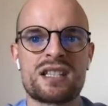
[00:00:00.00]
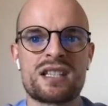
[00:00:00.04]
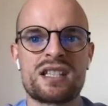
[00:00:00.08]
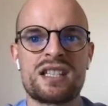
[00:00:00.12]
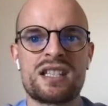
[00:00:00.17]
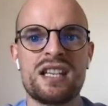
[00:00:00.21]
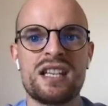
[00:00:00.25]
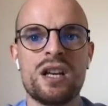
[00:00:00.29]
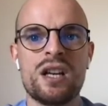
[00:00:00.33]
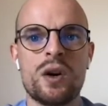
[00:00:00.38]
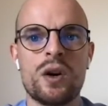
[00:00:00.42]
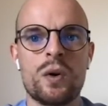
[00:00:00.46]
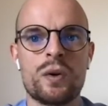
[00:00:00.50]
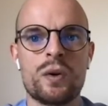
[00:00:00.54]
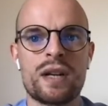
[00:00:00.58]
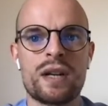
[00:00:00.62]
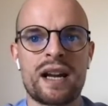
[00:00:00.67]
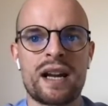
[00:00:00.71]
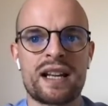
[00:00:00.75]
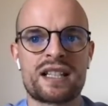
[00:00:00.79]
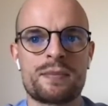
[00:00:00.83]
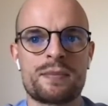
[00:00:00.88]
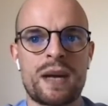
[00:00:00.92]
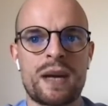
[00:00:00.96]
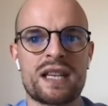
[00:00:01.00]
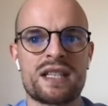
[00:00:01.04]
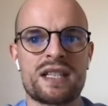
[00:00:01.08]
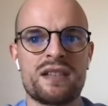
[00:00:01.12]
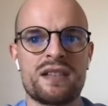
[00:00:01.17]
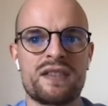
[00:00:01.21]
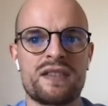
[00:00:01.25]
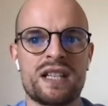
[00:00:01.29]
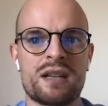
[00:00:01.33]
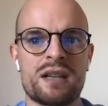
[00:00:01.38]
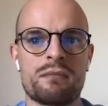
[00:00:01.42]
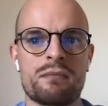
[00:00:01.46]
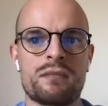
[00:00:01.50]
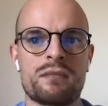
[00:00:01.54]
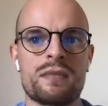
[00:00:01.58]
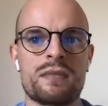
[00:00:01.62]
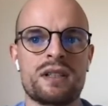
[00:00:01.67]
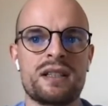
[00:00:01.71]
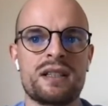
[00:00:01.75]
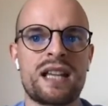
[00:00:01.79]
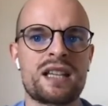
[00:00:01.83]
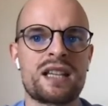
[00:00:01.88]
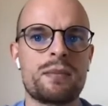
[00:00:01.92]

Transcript: is siloed and expensive team.